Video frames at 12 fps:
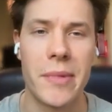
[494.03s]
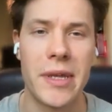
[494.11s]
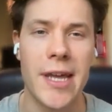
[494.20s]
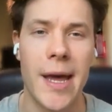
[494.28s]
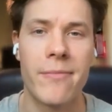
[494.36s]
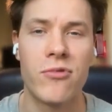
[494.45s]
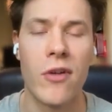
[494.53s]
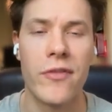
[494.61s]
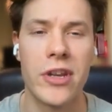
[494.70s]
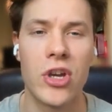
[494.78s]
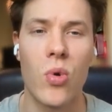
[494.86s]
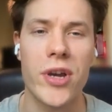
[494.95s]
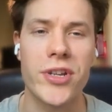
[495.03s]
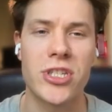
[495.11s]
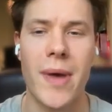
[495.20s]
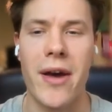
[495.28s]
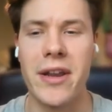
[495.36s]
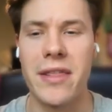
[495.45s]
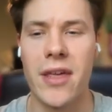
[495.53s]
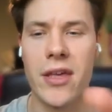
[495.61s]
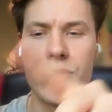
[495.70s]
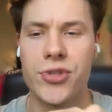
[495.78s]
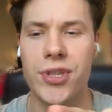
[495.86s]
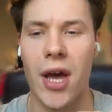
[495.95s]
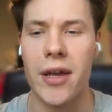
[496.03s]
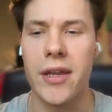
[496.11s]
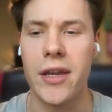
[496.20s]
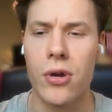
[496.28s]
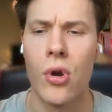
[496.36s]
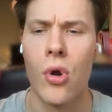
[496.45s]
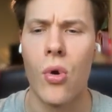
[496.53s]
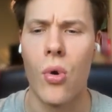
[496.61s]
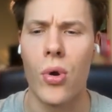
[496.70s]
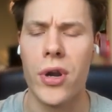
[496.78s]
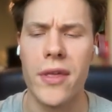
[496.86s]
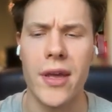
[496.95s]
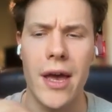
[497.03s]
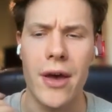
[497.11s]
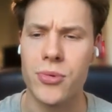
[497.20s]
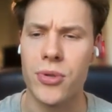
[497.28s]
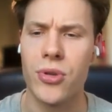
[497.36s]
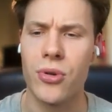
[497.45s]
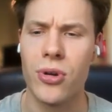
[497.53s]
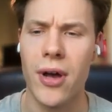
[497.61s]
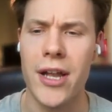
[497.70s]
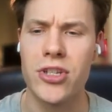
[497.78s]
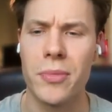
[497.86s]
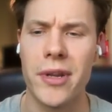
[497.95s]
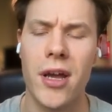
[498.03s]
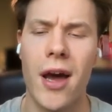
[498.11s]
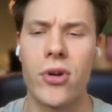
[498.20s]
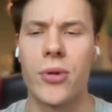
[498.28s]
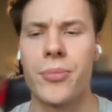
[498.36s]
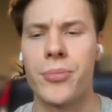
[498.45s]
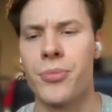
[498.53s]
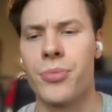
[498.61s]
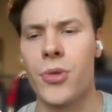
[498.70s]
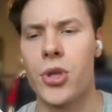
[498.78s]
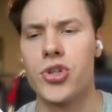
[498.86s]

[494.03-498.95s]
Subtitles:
In the meantime, if you have any questions about anything you saw here or anything else with Google Ads you want me to cover,